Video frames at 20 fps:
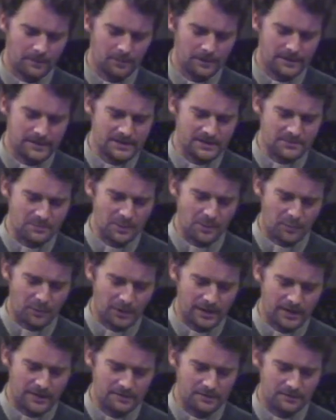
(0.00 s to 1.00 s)
Please, we
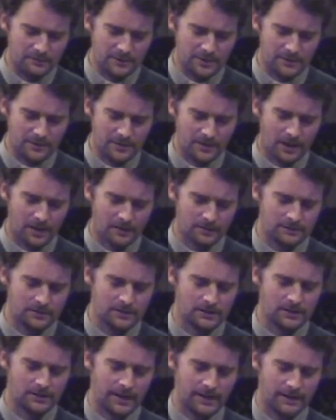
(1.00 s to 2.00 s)
pray that we would
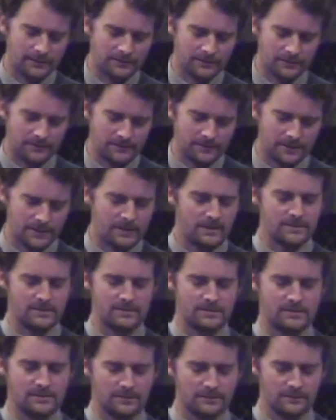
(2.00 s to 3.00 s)
hunger and
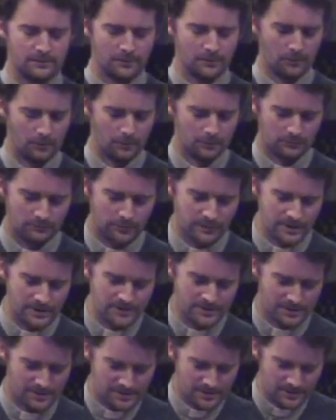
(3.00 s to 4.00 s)
thirst for
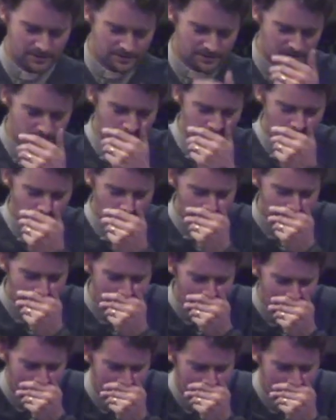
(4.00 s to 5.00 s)
righteousness
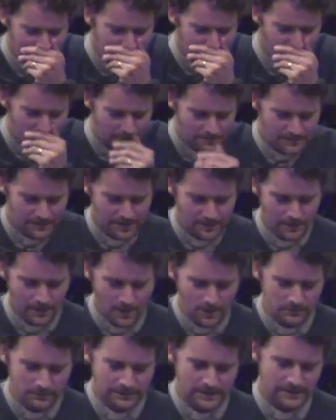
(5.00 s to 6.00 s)
and that
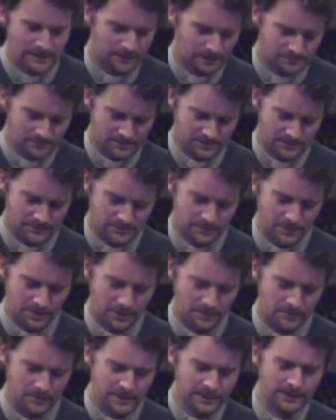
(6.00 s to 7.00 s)
only comes from
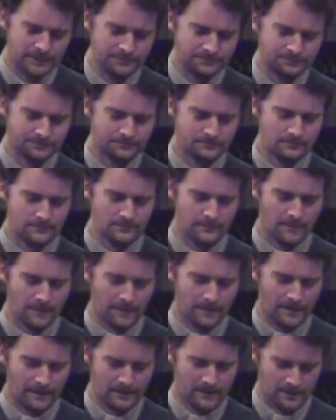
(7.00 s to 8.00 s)
you.
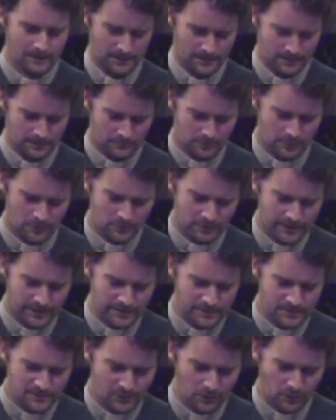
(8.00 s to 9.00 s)
Would
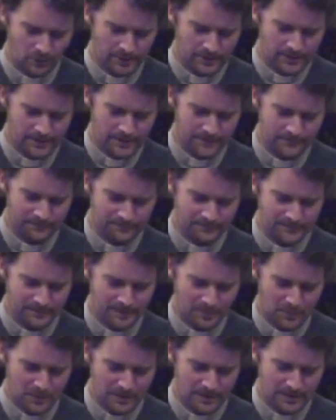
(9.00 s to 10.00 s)
we enjoy
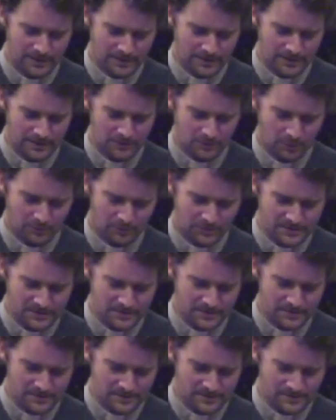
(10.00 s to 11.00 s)
being in your
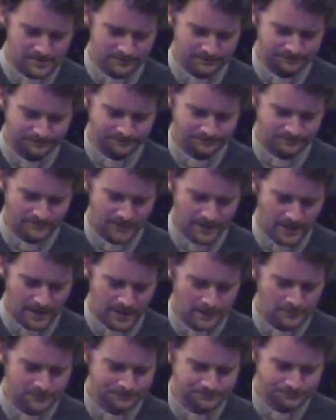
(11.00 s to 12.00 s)
presence
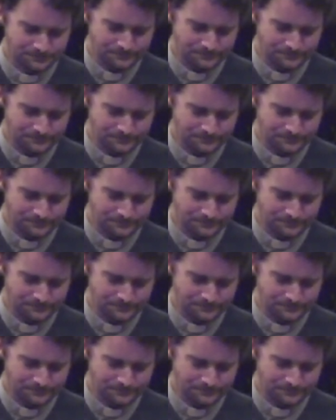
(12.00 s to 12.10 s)
now?